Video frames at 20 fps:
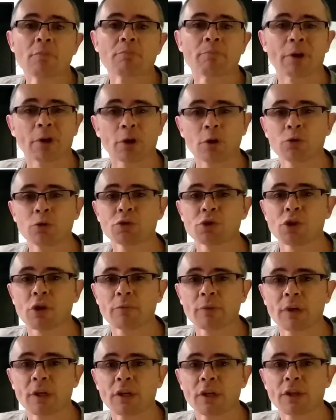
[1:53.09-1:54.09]
But I also
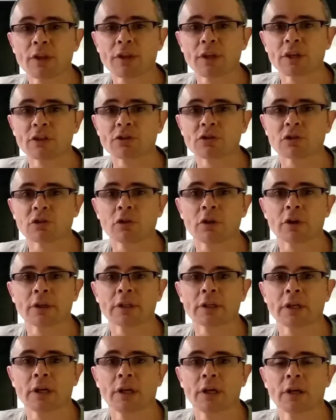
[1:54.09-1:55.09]
mean things
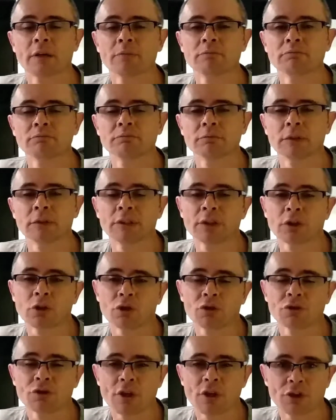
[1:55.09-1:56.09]
like, in the
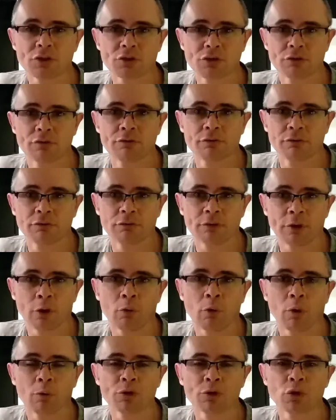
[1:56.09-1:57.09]
context of
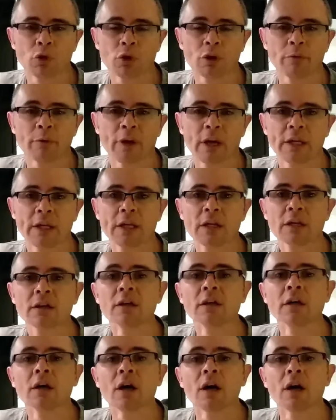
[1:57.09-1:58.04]
what we're talking about here,